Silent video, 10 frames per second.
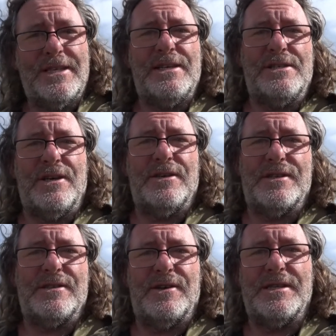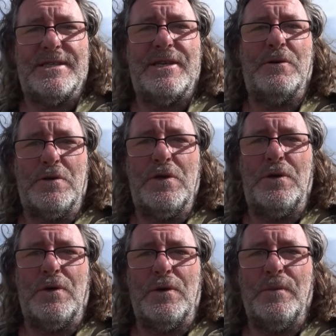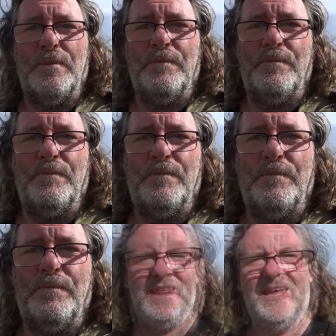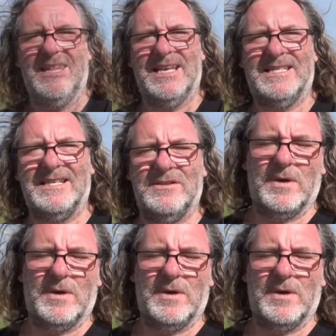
t-shirt designs still too. Then there's this